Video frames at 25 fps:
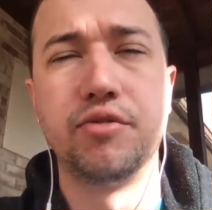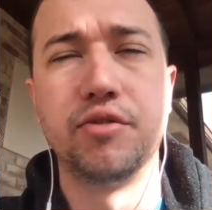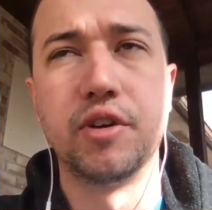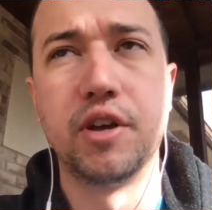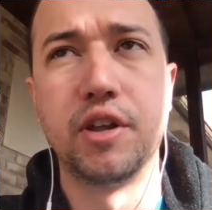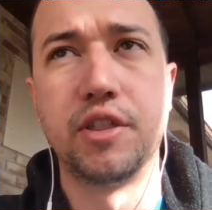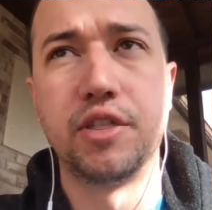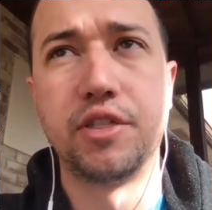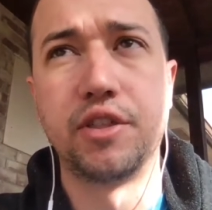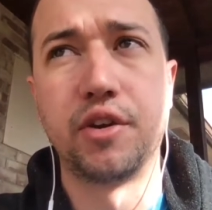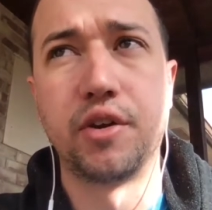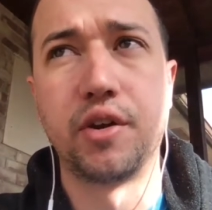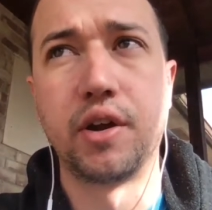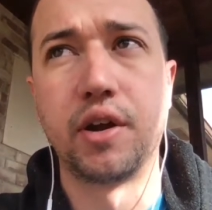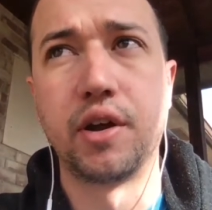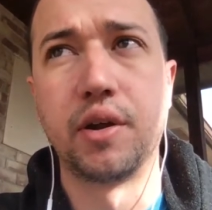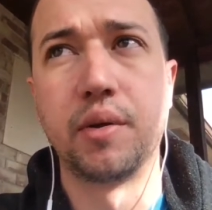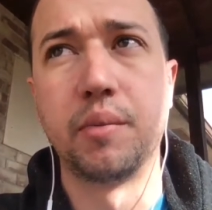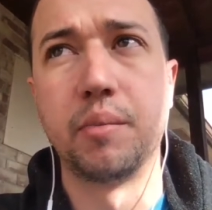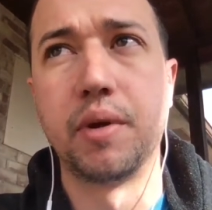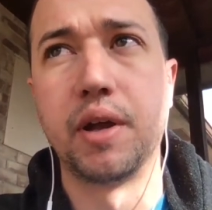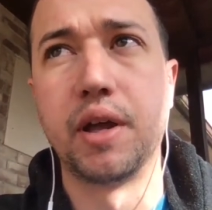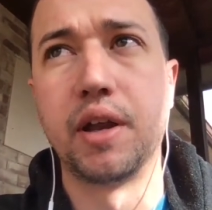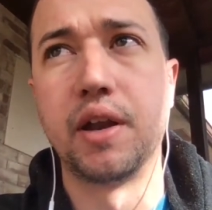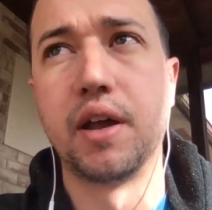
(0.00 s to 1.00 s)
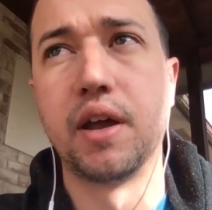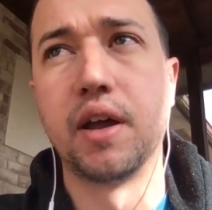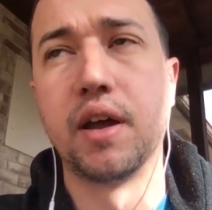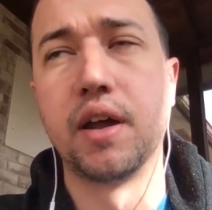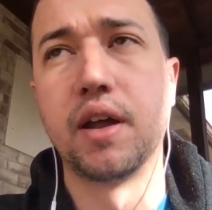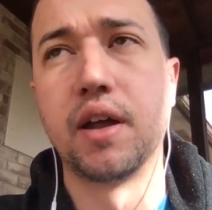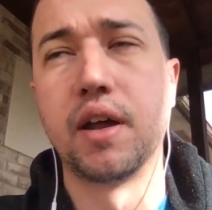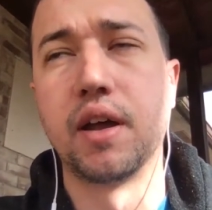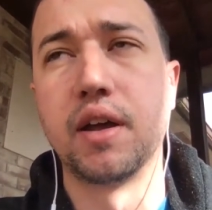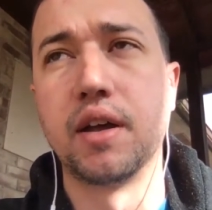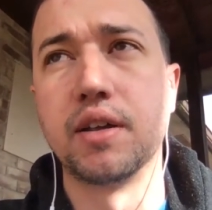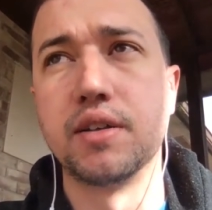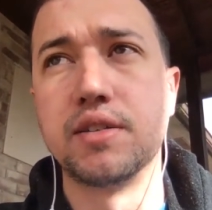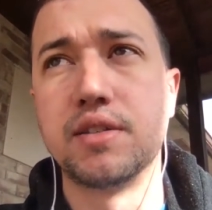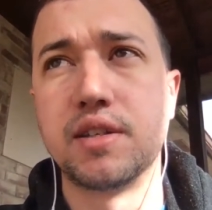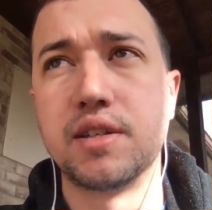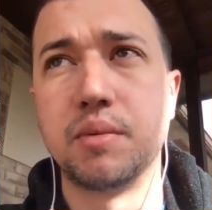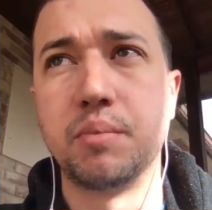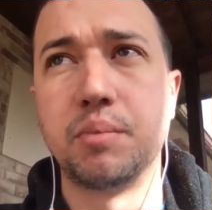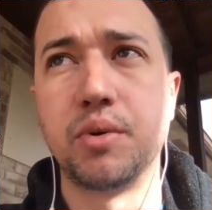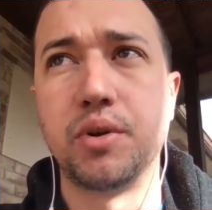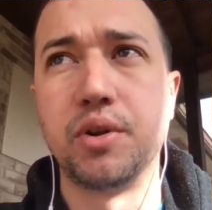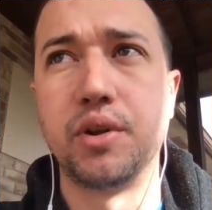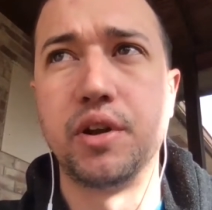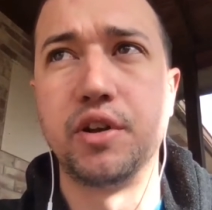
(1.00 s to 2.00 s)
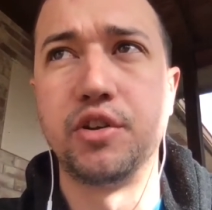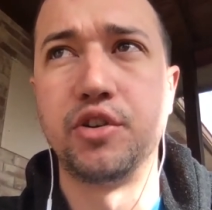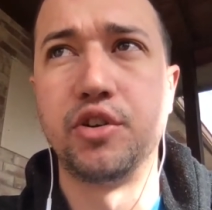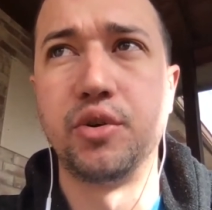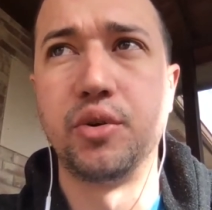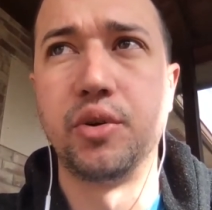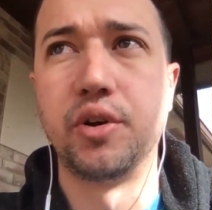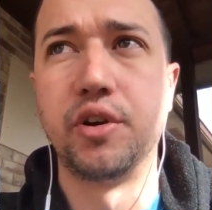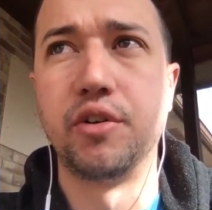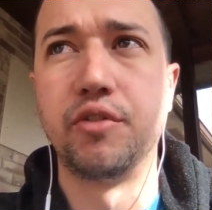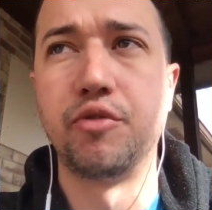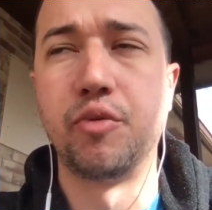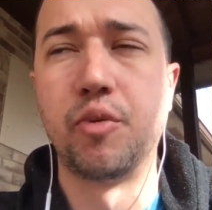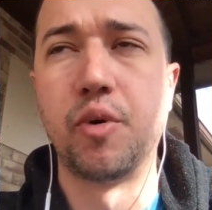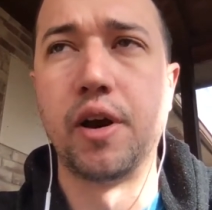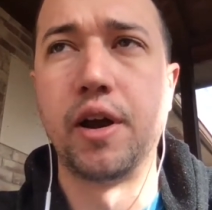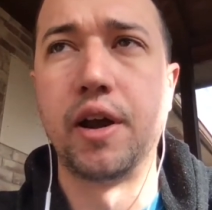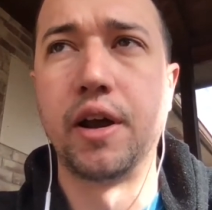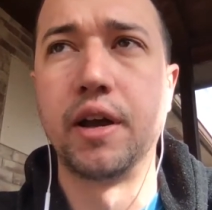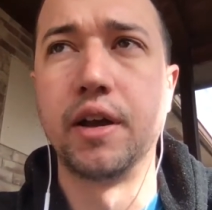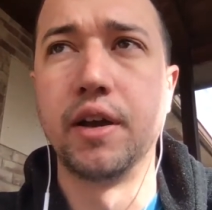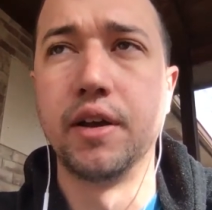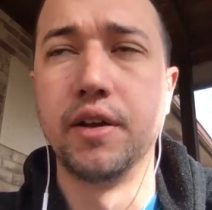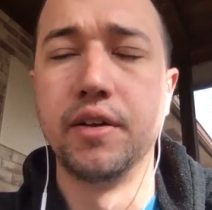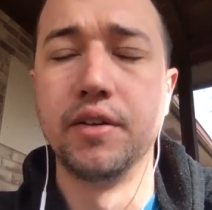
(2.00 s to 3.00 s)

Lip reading: Ethereum in a simple, intuitive way.